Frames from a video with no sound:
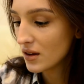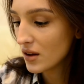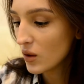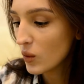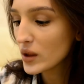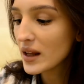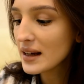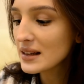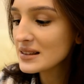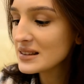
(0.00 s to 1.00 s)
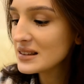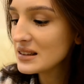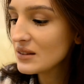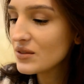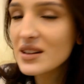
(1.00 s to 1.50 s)
Well, I can
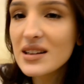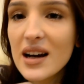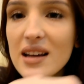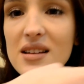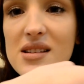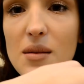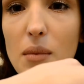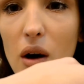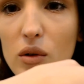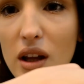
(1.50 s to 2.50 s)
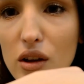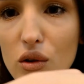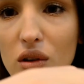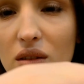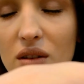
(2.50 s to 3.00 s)
see the tiniest amount. I
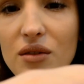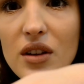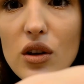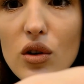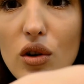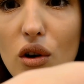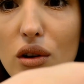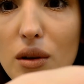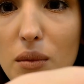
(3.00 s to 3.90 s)
don't even think you're gonna